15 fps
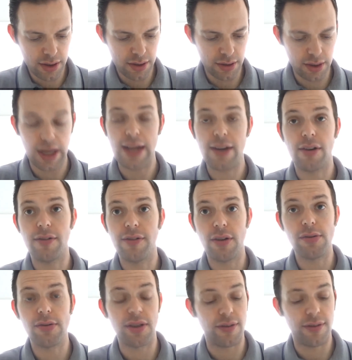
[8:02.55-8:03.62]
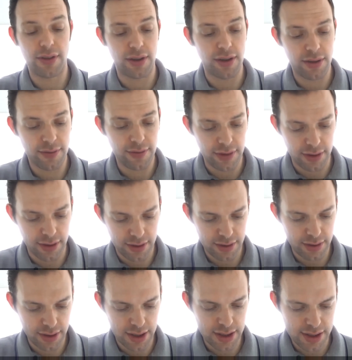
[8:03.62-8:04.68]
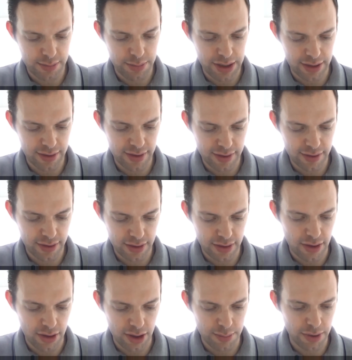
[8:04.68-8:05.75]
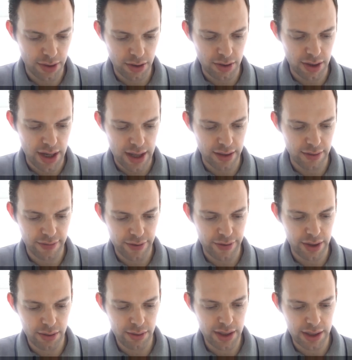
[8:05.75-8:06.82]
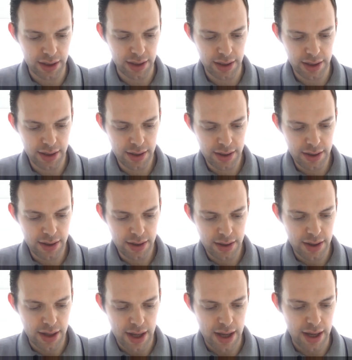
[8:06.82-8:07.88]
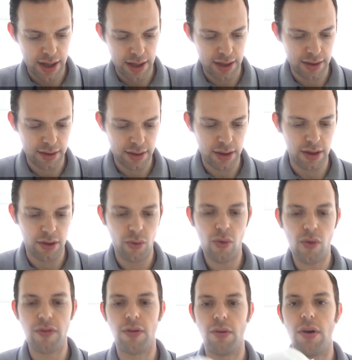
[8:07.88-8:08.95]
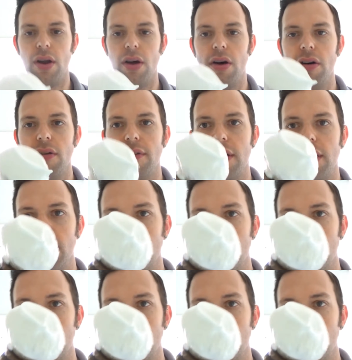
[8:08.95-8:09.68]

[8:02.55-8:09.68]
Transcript: Cannot fault it for its ability to knock up a good lather very quickly, and an awful lot of it.